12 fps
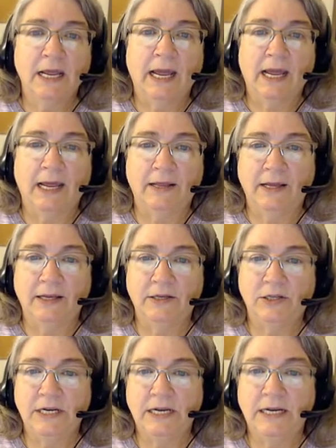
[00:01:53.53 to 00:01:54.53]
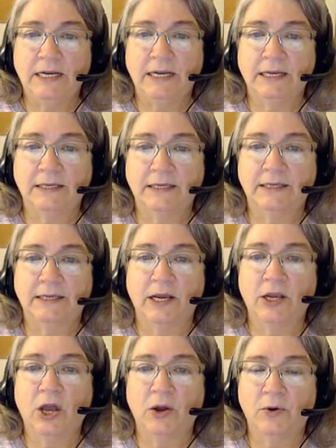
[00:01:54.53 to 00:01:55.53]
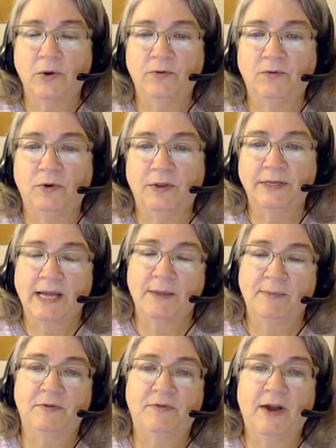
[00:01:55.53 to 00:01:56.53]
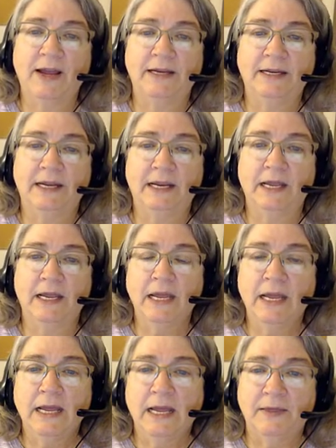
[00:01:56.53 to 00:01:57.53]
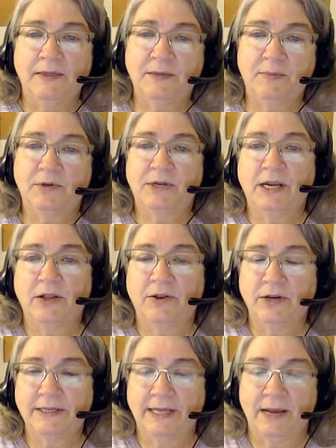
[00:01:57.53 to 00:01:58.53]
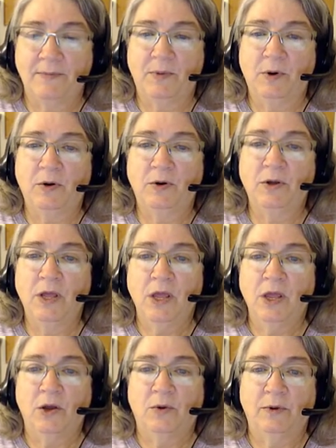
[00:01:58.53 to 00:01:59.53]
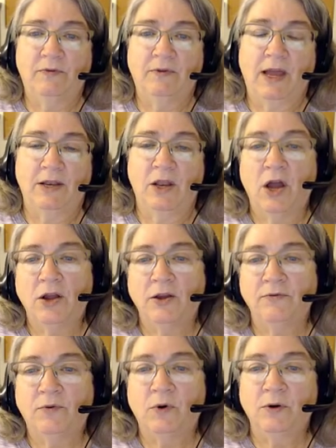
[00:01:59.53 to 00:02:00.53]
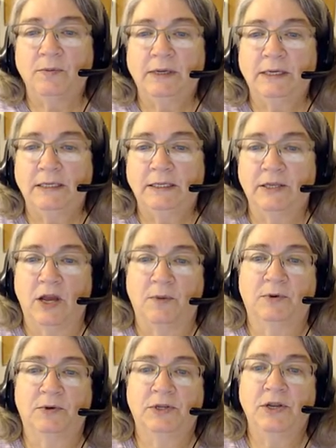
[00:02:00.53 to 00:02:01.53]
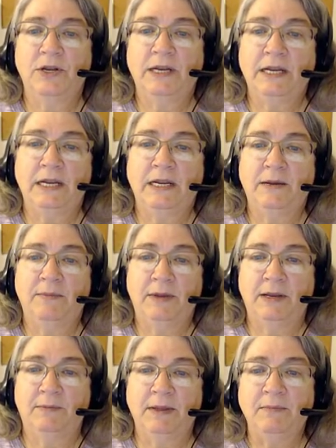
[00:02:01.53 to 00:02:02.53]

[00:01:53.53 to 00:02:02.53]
And then G is a code for the type of finding. In this particular example, we've got nonconformance, opportunity, minimally